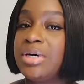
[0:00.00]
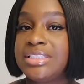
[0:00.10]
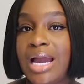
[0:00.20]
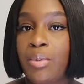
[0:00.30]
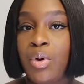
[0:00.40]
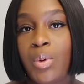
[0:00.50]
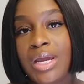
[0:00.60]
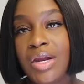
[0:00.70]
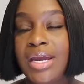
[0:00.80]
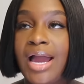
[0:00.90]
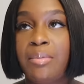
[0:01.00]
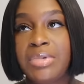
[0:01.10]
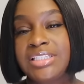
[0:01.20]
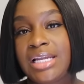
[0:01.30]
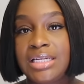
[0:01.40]
much I would wear it, how
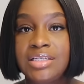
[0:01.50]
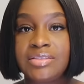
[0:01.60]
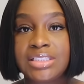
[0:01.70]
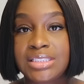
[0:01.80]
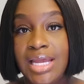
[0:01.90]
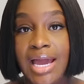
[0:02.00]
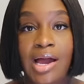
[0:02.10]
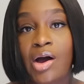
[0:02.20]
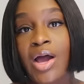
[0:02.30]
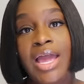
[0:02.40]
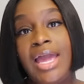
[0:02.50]
much I love the style.